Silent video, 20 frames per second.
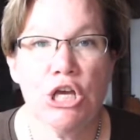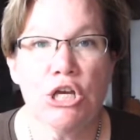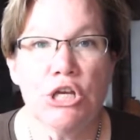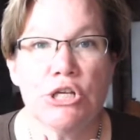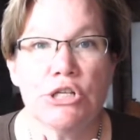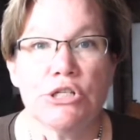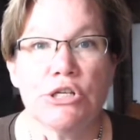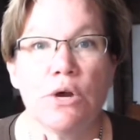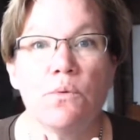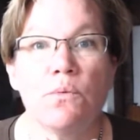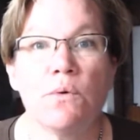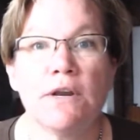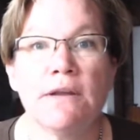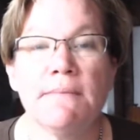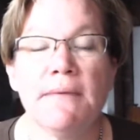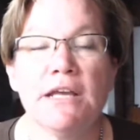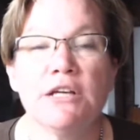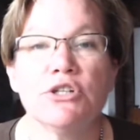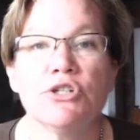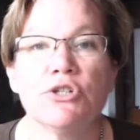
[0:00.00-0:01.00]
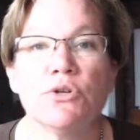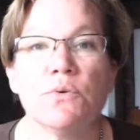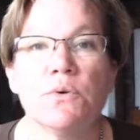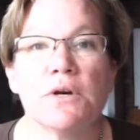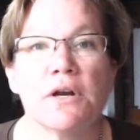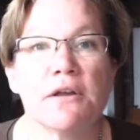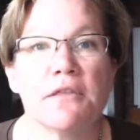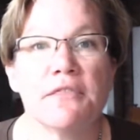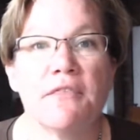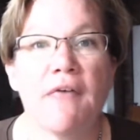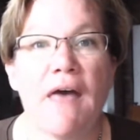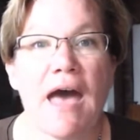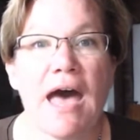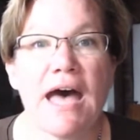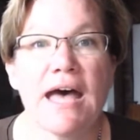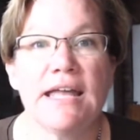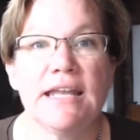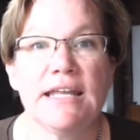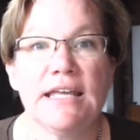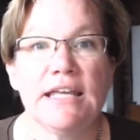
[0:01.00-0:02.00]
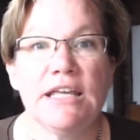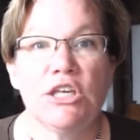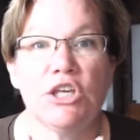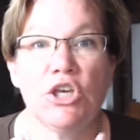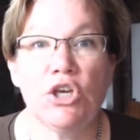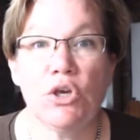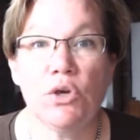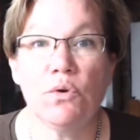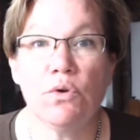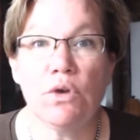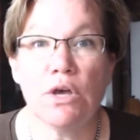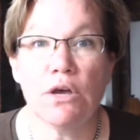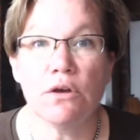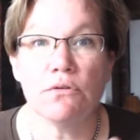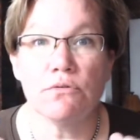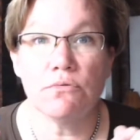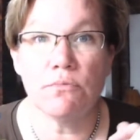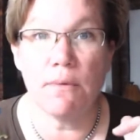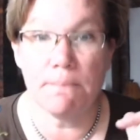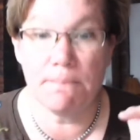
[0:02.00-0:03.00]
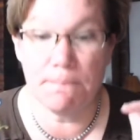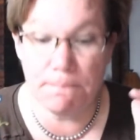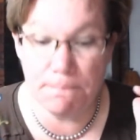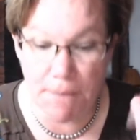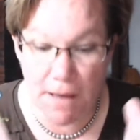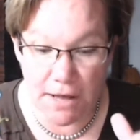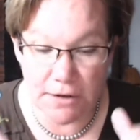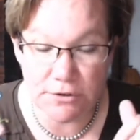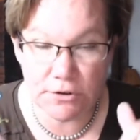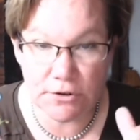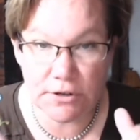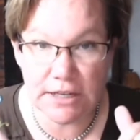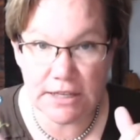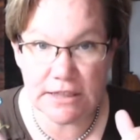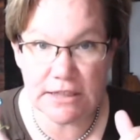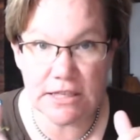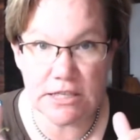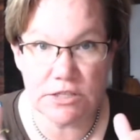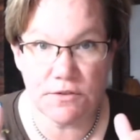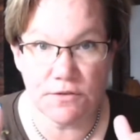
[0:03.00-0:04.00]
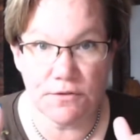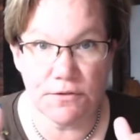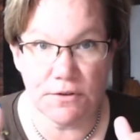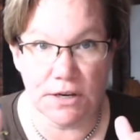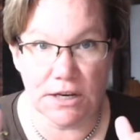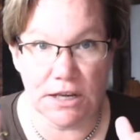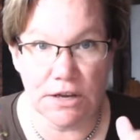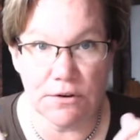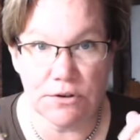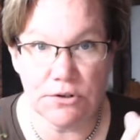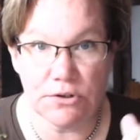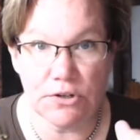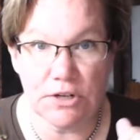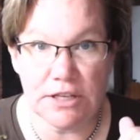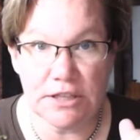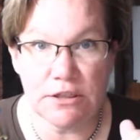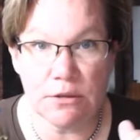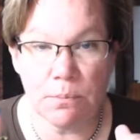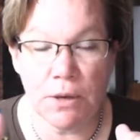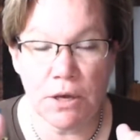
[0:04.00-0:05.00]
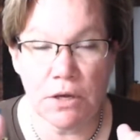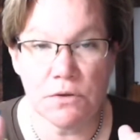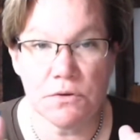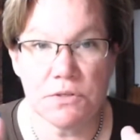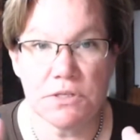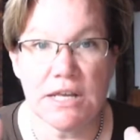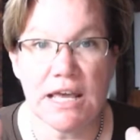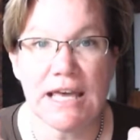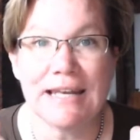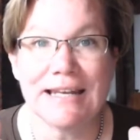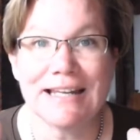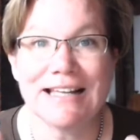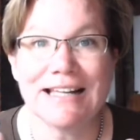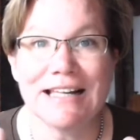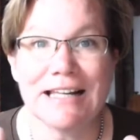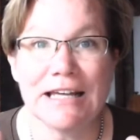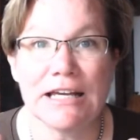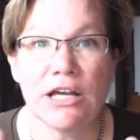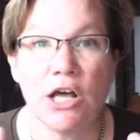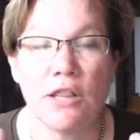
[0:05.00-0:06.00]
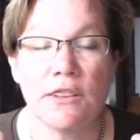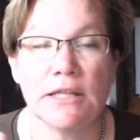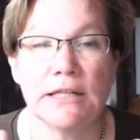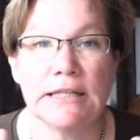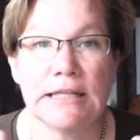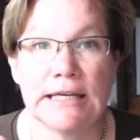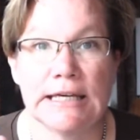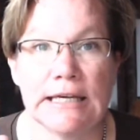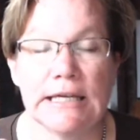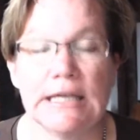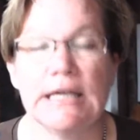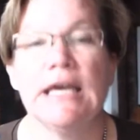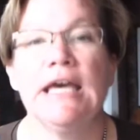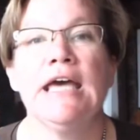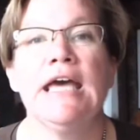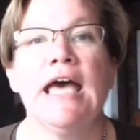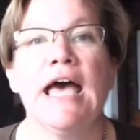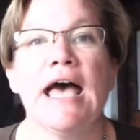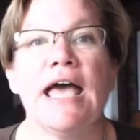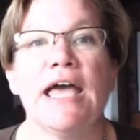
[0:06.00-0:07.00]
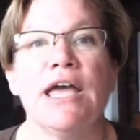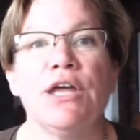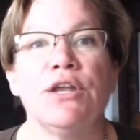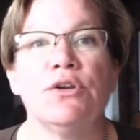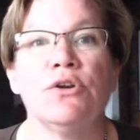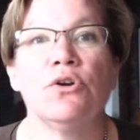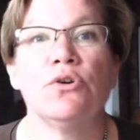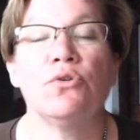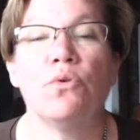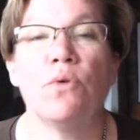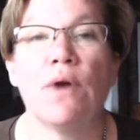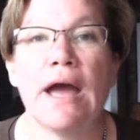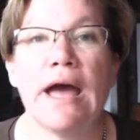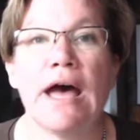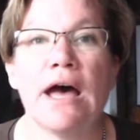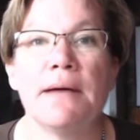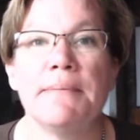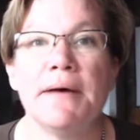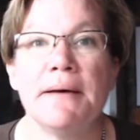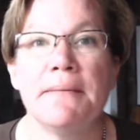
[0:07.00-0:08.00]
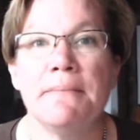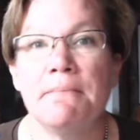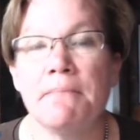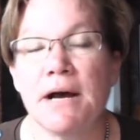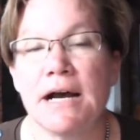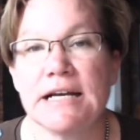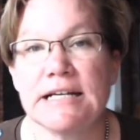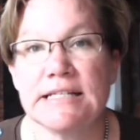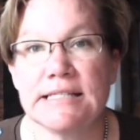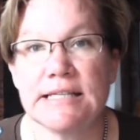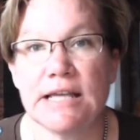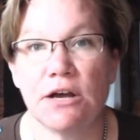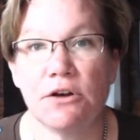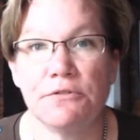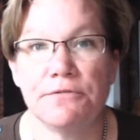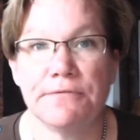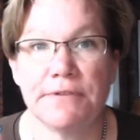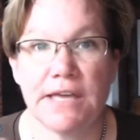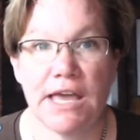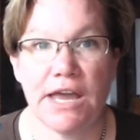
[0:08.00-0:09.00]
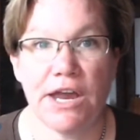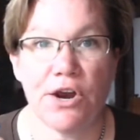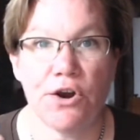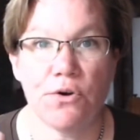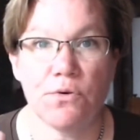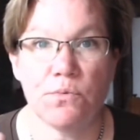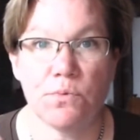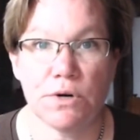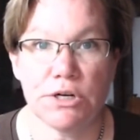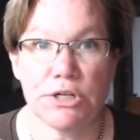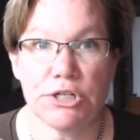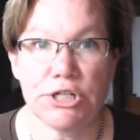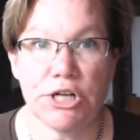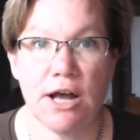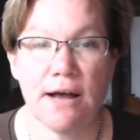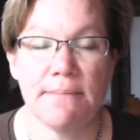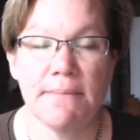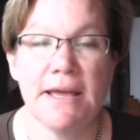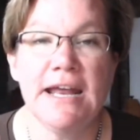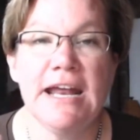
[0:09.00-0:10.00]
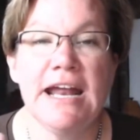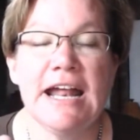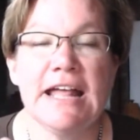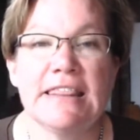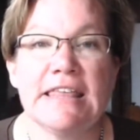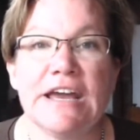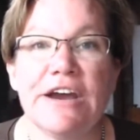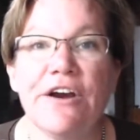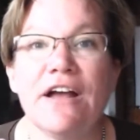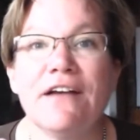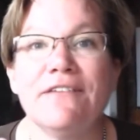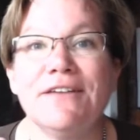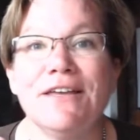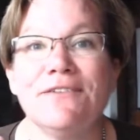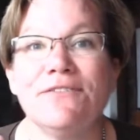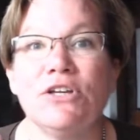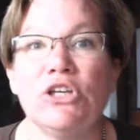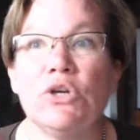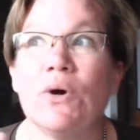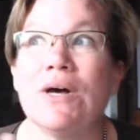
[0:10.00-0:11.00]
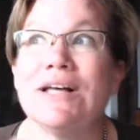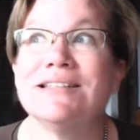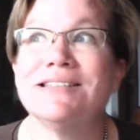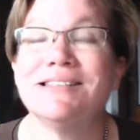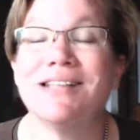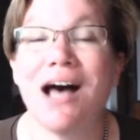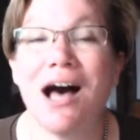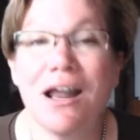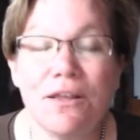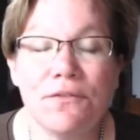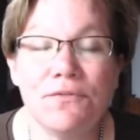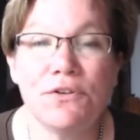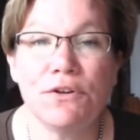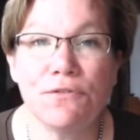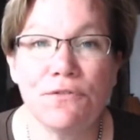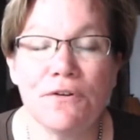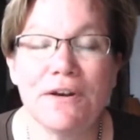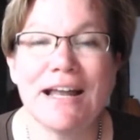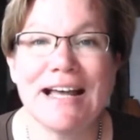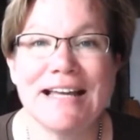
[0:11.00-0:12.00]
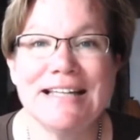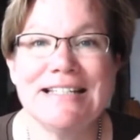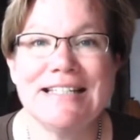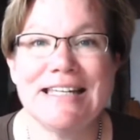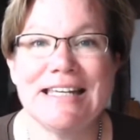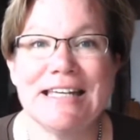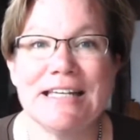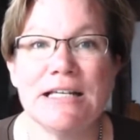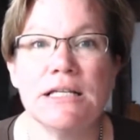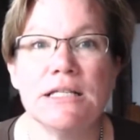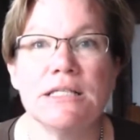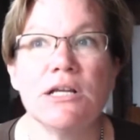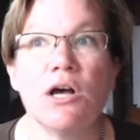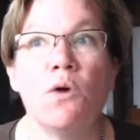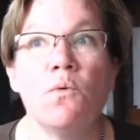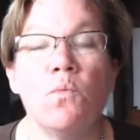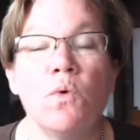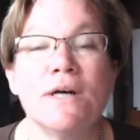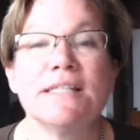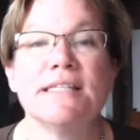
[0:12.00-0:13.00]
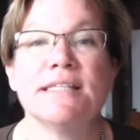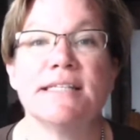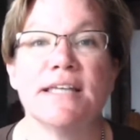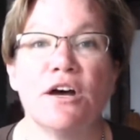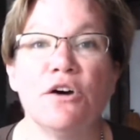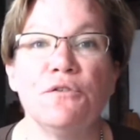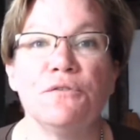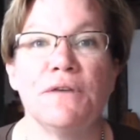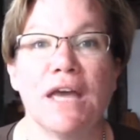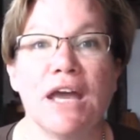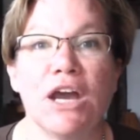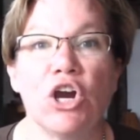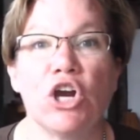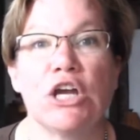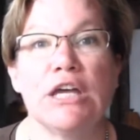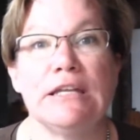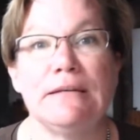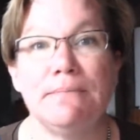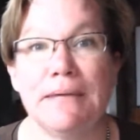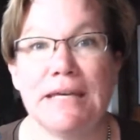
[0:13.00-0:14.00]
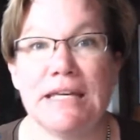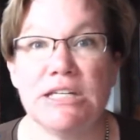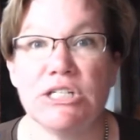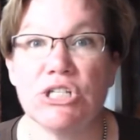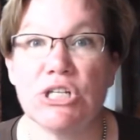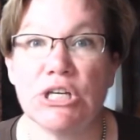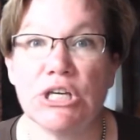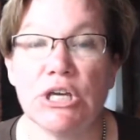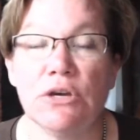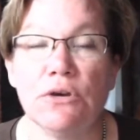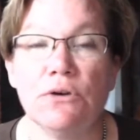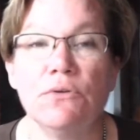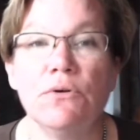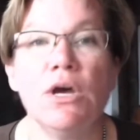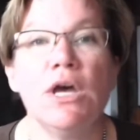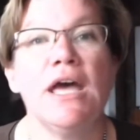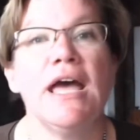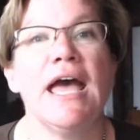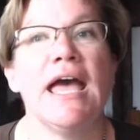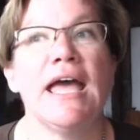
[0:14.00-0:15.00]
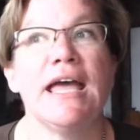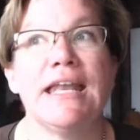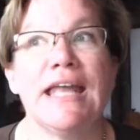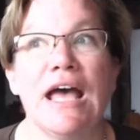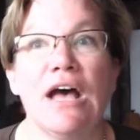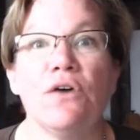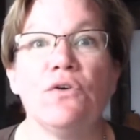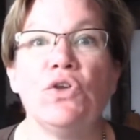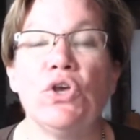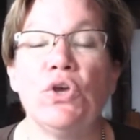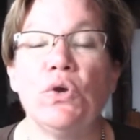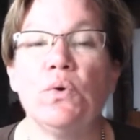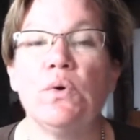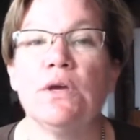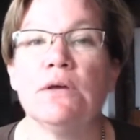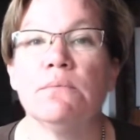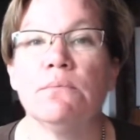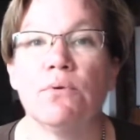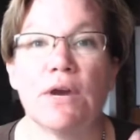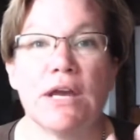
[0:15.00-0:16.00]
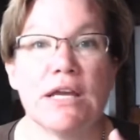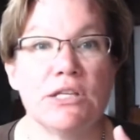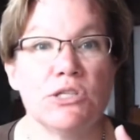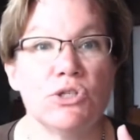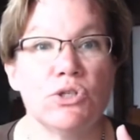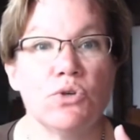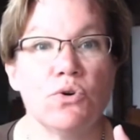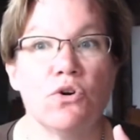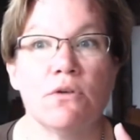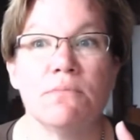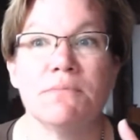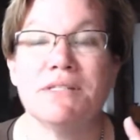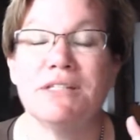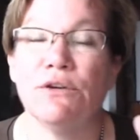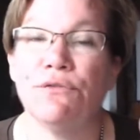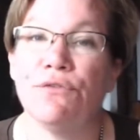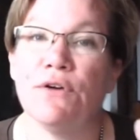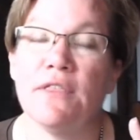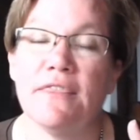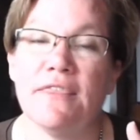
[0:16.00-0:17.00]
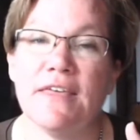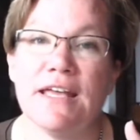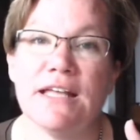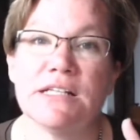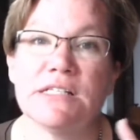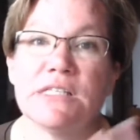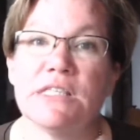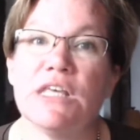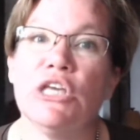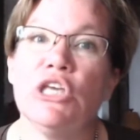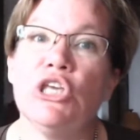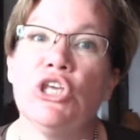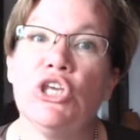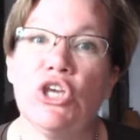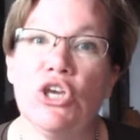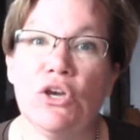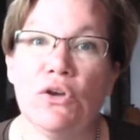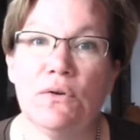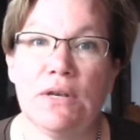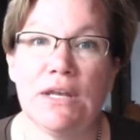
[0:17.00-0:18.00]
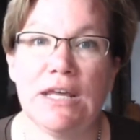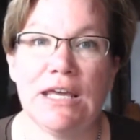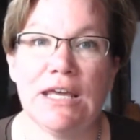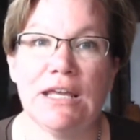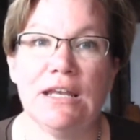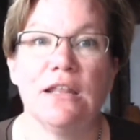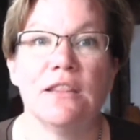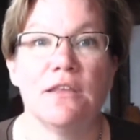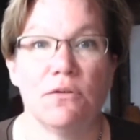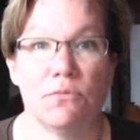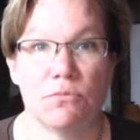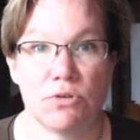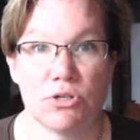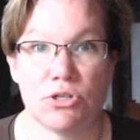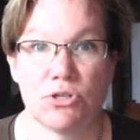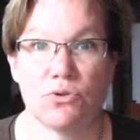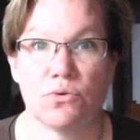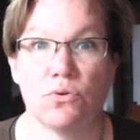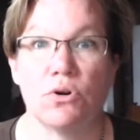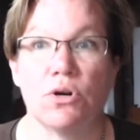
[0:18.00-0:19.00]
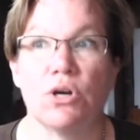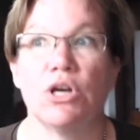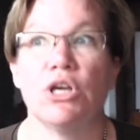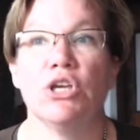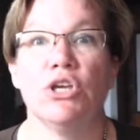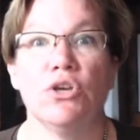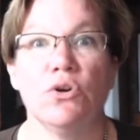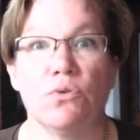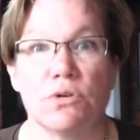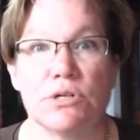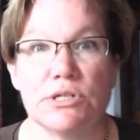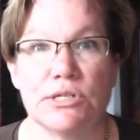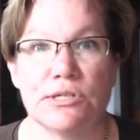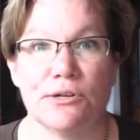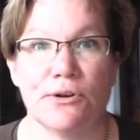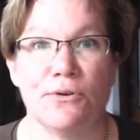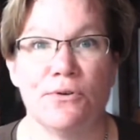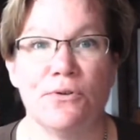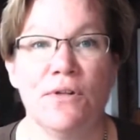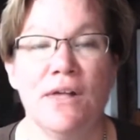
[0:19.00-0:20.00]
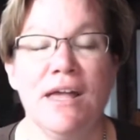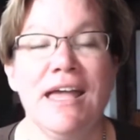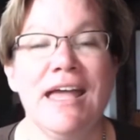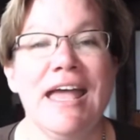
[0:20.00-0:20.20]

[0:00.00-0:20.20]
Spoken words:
So I want to make sure that you go underneath this video, underneath the post, and click on the link and grab my self-care workshop. There I've given you a lot of different ideas on what self-care could mean to you and how you can brainstorm different things that you need that restore your soul.